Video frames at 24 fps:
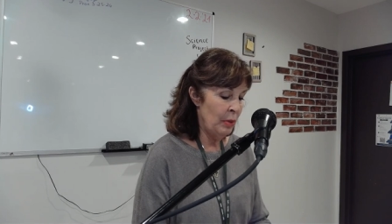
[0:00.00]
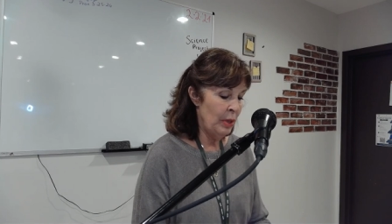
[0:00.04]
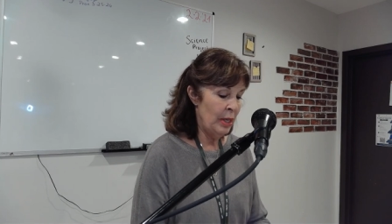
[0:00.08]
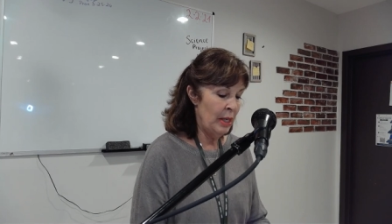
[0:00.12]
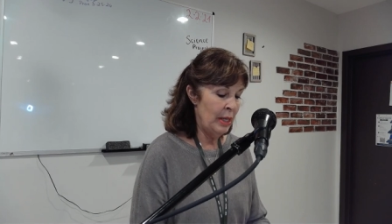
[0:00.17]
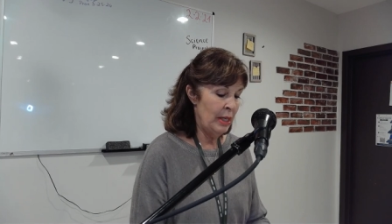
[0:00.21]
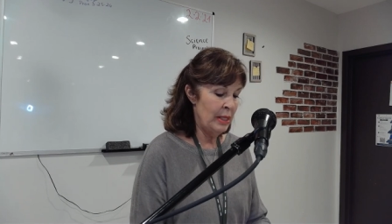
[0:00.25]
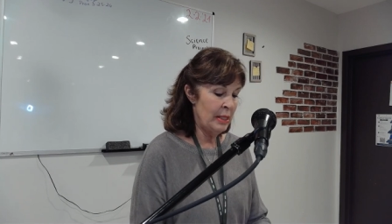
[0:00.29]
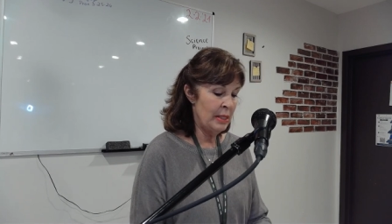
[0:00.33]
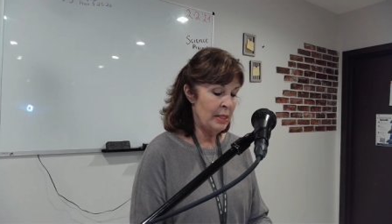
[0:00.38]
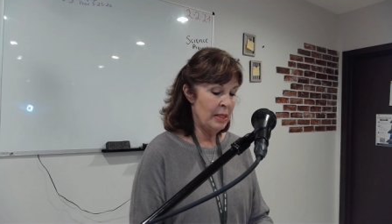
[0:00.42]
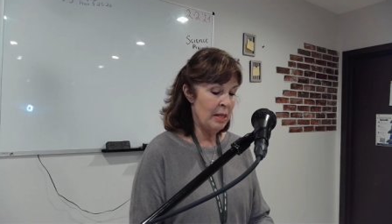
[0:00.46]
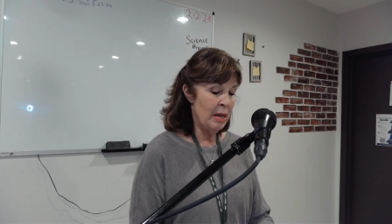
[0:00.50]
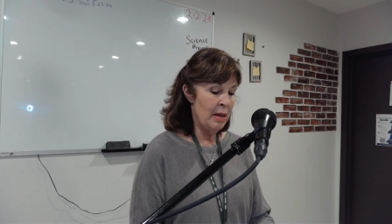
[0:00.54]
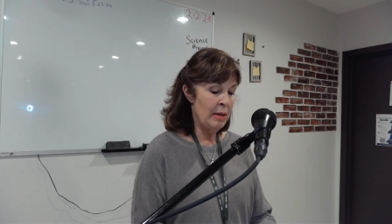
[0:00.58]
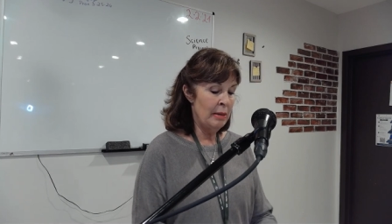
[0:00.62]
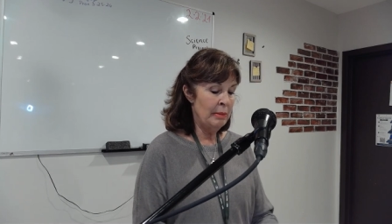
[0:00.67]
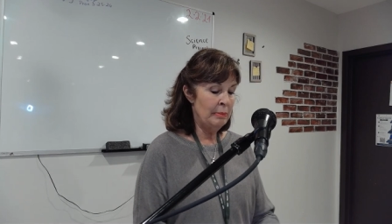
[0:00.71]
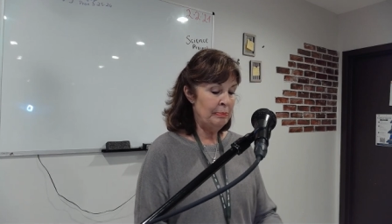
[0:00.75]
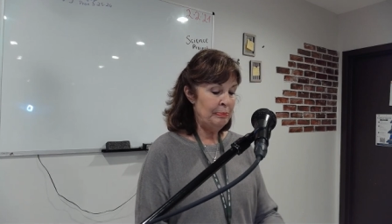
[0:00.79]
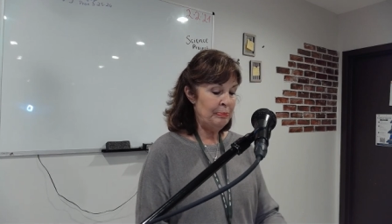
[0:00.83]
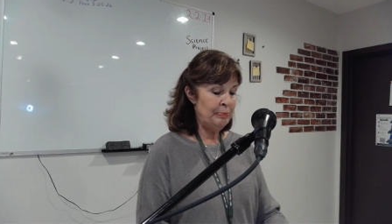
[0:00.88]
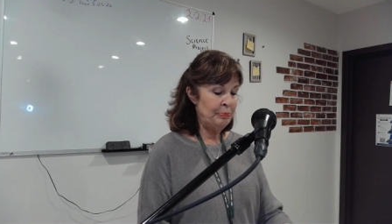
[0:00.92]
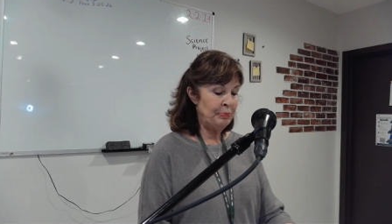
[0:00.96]
and it's
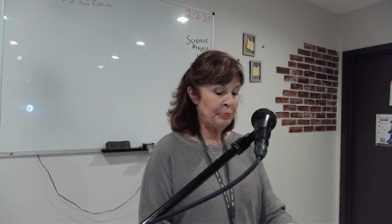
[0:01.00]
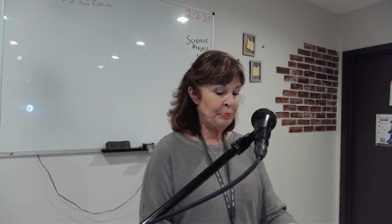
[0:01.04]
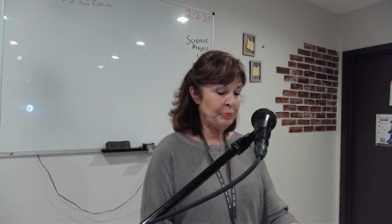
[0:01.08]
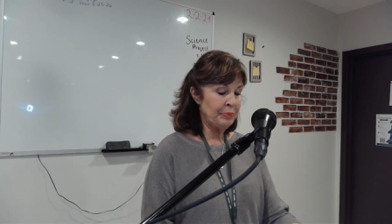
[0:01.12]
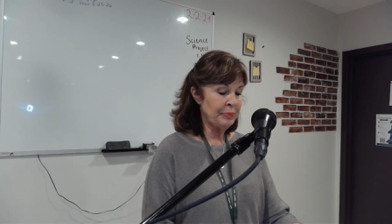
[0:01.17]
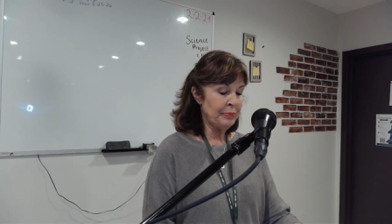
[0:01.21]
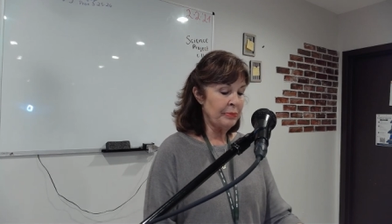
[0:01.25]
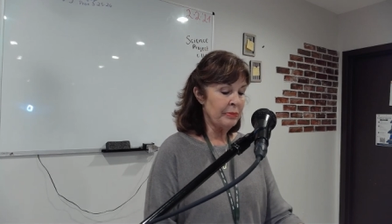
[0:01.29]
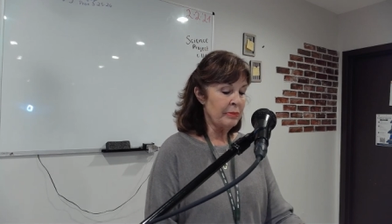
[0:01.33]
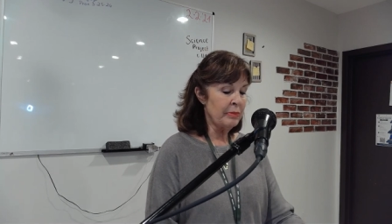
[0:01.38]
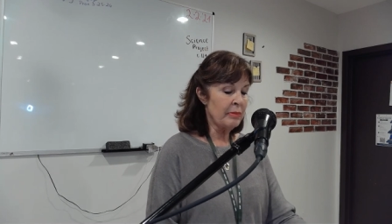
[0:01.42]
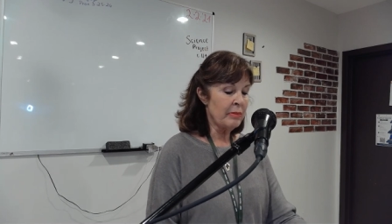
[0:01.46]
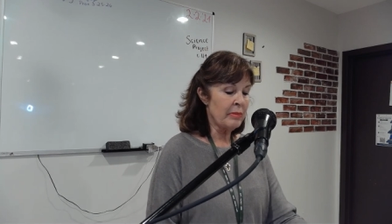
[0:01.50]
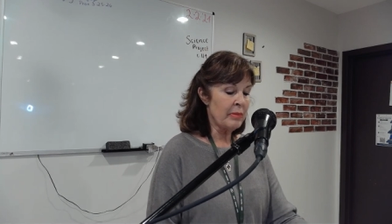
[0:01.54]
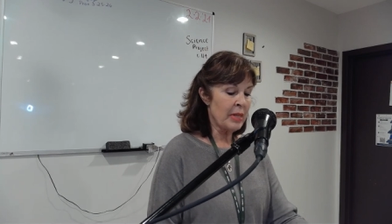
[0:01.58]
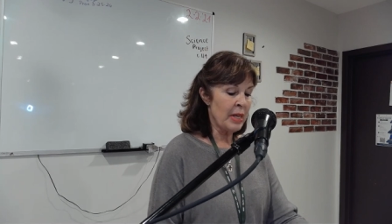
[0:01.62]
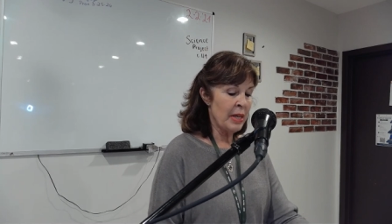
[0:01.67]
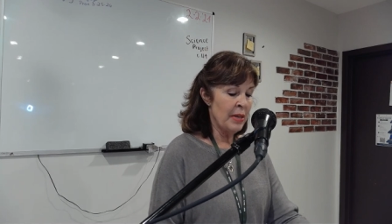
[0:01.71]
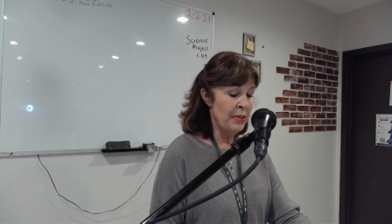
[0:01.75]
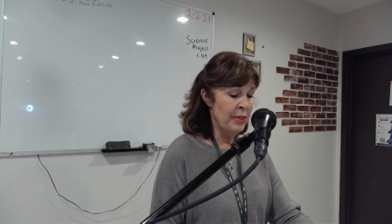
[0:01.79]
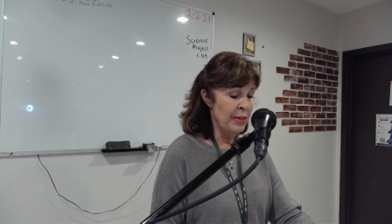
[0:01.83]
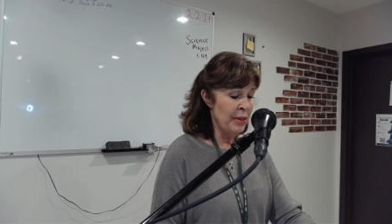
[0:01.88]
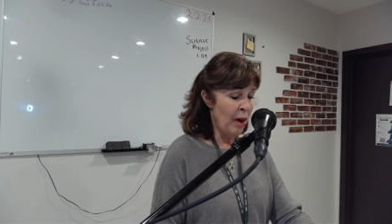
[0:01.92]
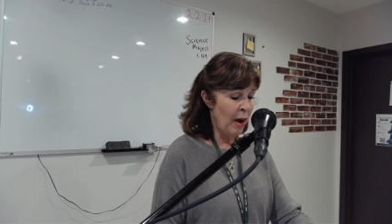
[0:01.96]
um,
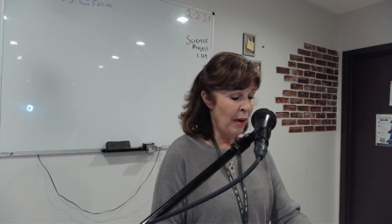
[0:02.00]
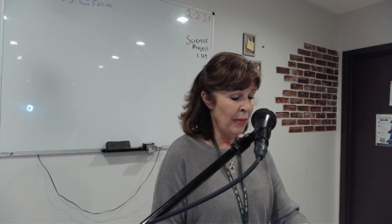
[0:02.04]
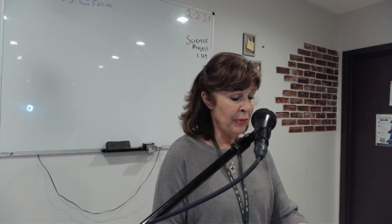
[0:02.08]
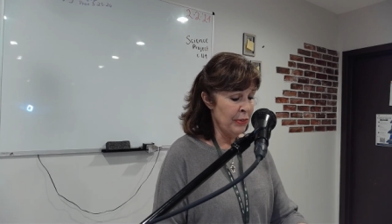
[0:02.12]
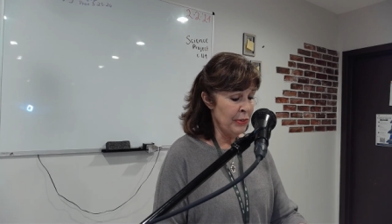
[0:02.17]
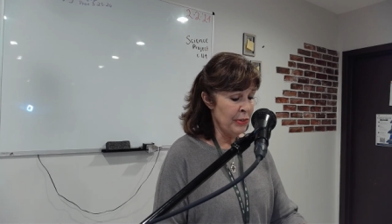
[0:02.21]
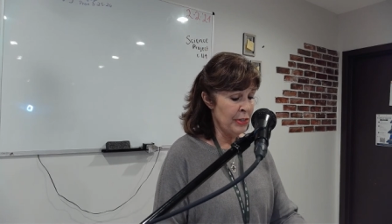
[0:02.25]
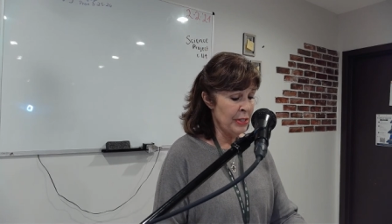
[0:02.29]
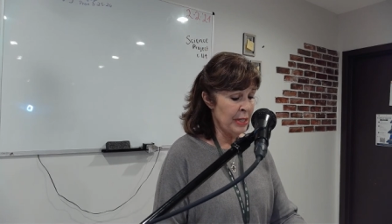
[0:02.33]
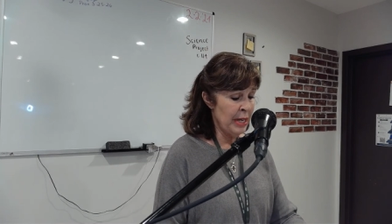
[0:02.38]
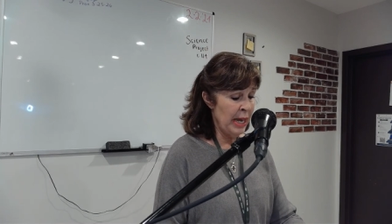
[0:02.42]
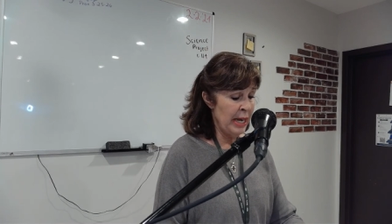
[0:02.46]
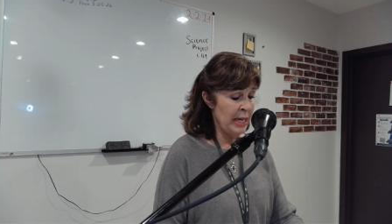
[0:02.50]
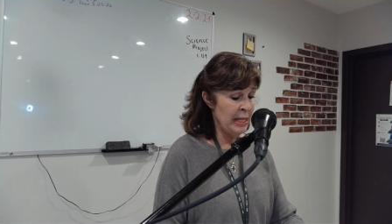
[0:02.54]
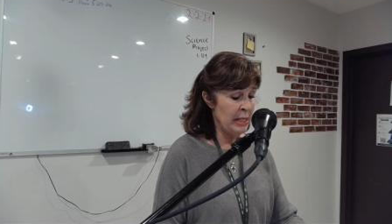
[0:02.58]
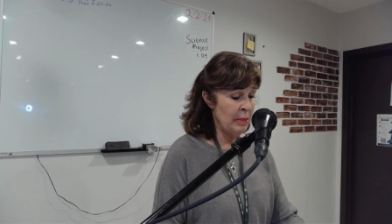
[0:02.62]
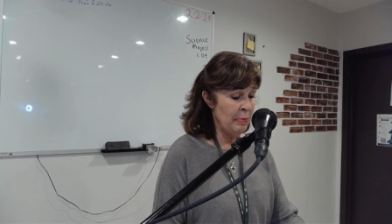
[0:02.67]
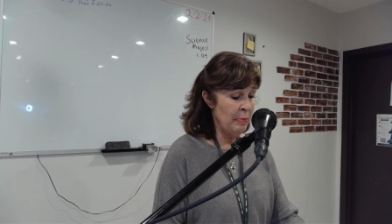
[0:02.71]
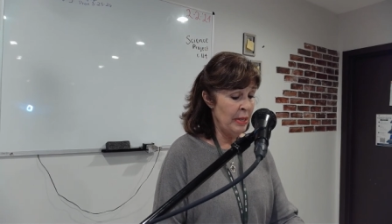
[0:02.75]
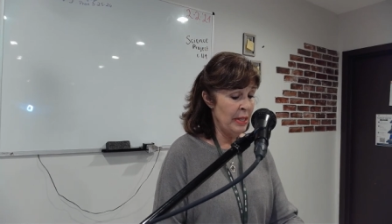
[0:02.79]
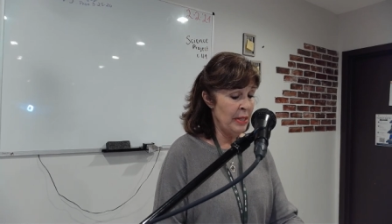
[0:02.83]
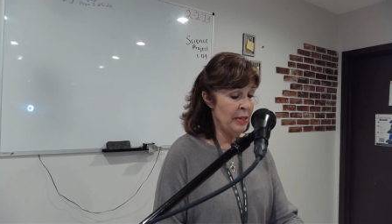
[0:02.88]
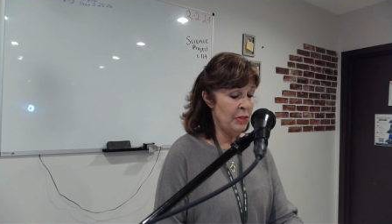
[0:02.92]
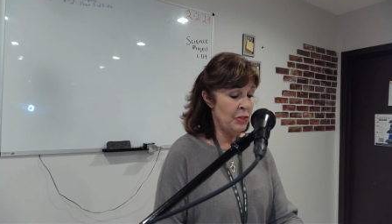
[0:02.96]
the author is Kay
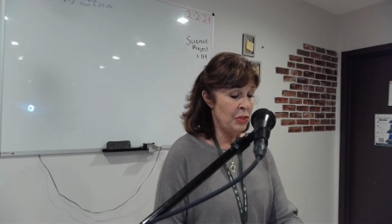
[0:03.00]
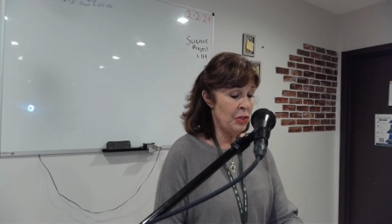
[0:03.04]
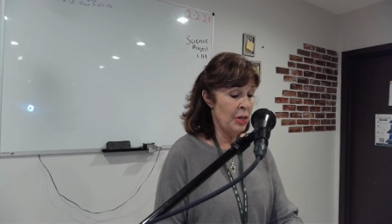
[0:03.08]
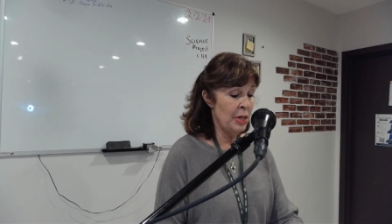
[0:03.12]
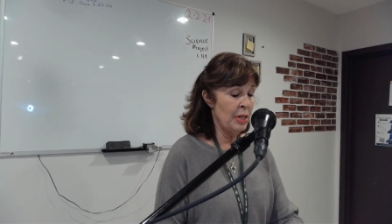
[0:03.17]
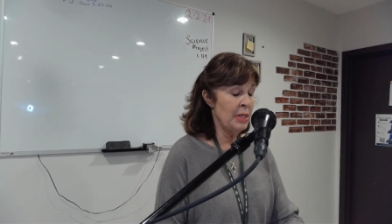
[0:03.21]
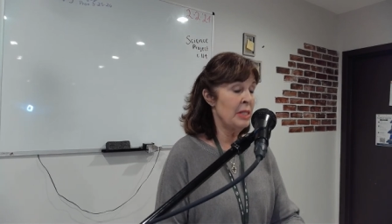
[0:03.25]
Smith, Chuck